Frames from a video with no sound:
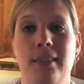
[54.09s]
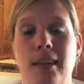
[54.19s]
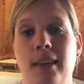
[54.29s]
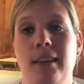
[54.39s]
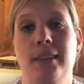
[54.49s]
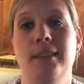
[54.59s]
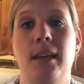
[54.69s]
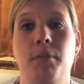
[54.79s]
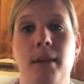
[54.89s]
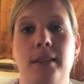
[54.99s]
thing is
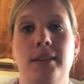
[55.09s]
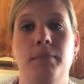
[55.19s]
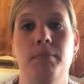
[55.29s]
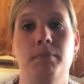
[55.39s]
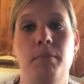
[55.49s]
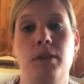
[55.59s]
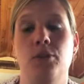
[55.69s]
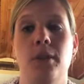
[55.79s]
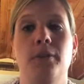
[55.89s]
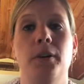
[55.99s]
that makes me
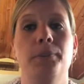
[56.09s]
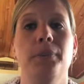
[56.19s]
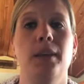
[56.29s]
joyful.